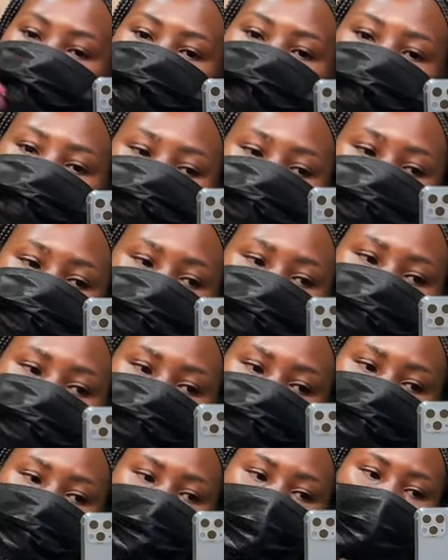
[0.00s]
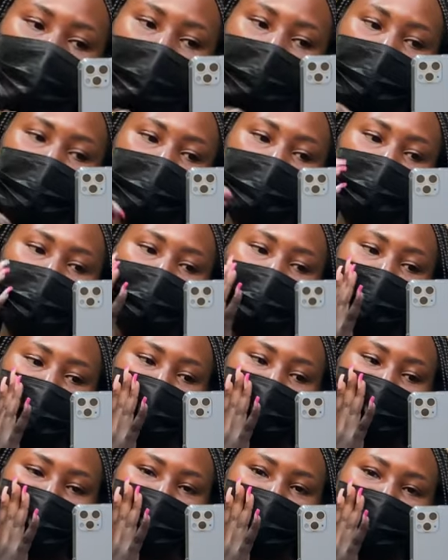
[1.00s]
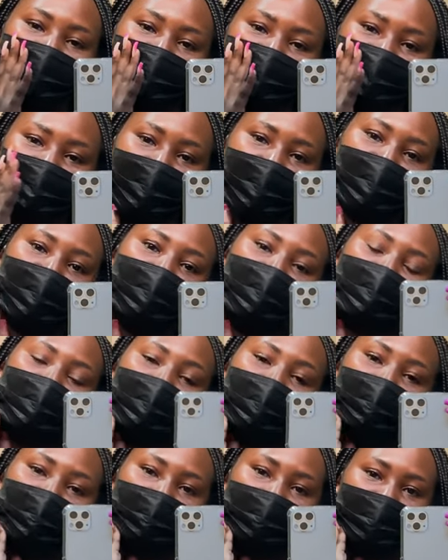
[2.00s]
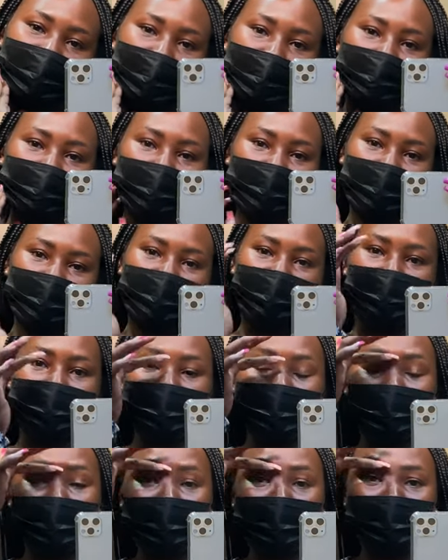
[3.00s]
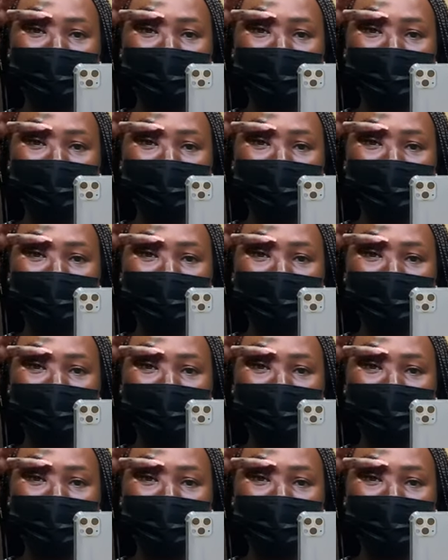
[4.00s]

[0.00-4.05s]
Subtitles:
I'm so excited and scared at the same time.